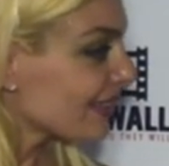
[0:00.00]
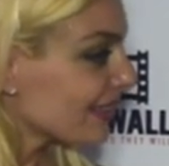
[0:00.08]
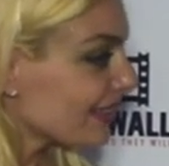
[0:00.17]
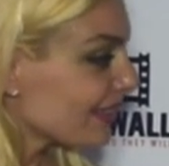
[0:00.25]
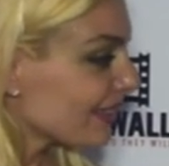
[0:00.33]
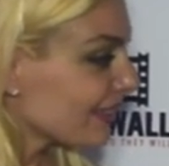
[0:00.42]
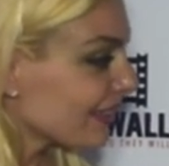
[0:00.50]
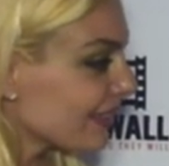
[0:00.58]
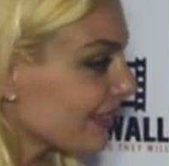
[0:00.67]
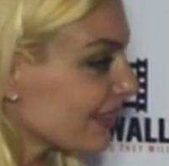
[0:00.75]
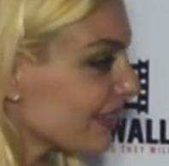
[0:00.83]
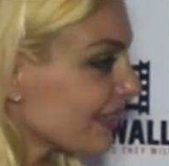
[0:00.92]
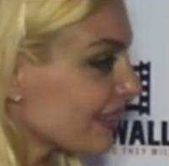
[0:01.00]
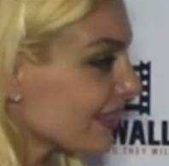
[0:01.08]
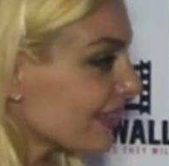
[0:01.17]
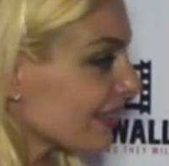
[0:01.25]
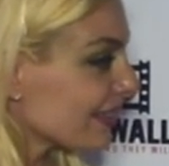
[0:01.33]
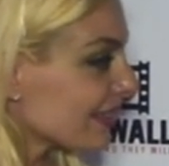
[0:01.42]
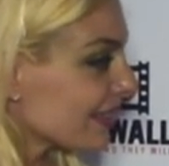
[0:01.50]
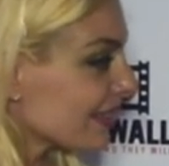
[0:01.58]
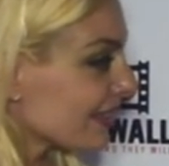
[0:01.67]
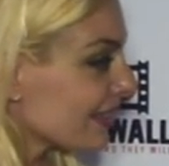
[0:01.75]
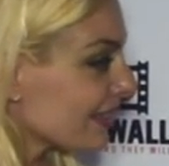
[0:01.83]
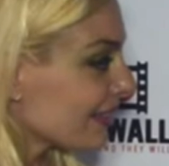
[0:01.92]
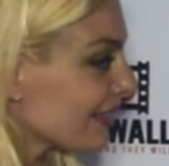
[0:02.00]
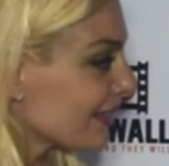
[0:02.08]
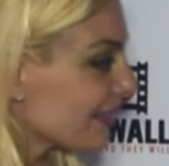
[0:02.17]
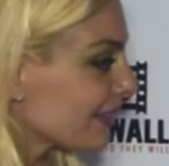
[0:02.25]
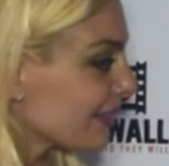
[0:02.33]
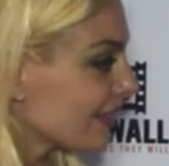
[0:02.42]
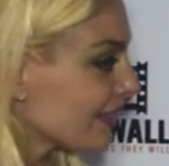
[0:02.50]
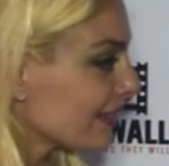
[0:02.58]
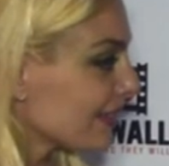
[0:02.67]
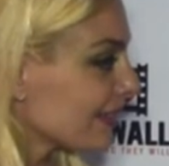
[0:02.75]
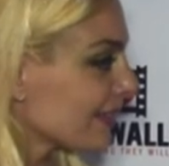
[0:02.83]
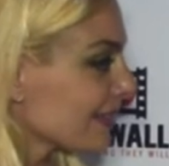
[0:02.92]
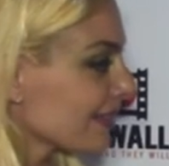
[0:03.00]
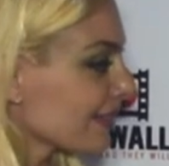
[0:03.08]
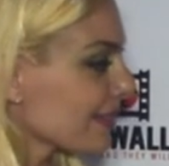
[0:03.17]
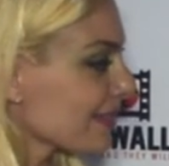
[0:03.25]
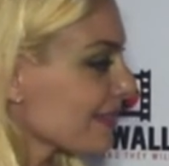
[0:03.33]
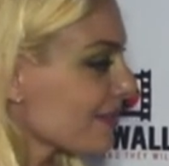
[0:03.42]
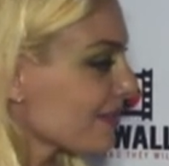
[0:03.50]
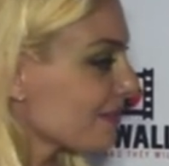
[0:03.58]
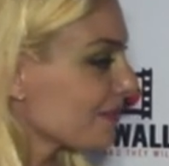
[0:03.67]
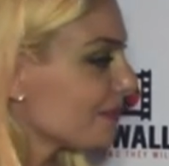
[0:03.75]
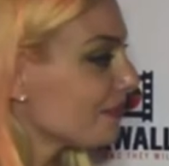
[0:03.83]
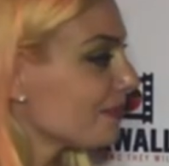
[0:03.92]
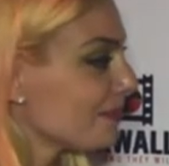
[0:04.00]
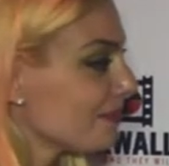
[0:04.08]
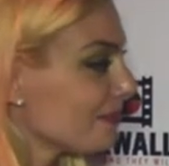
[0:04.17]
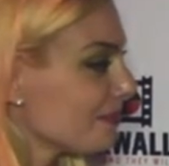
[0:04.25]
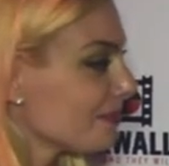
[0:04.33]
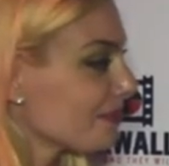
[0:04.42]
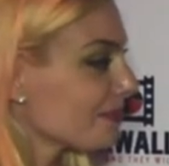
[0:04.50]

No words are spoken by the person on screen.